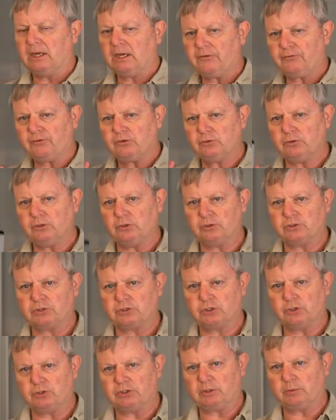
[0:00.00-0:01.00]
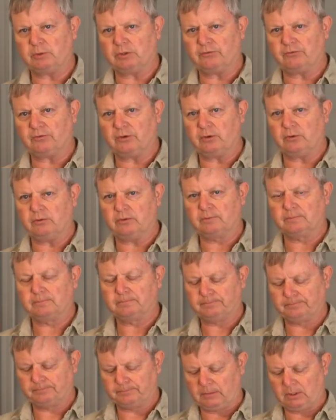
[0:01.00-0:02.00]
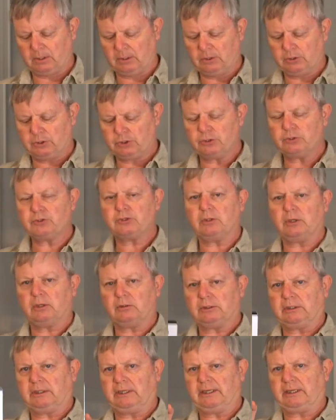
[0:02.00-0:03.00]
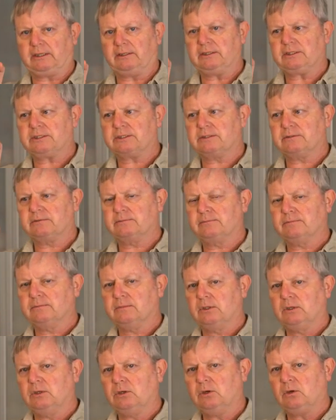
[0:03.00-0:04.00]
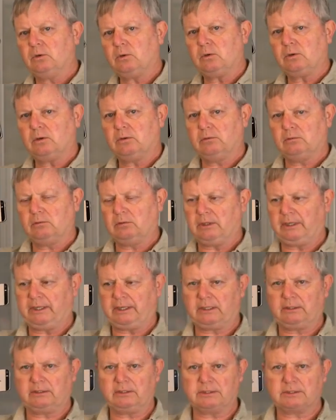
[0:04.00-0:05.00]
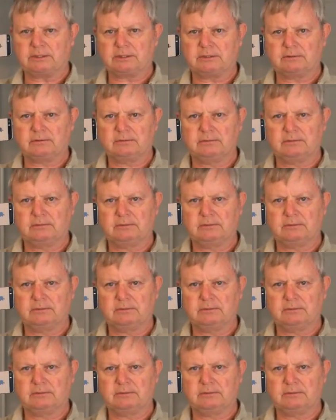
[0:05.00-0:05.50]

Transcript: If you're shooting with a phone, should you hold it like this or like this?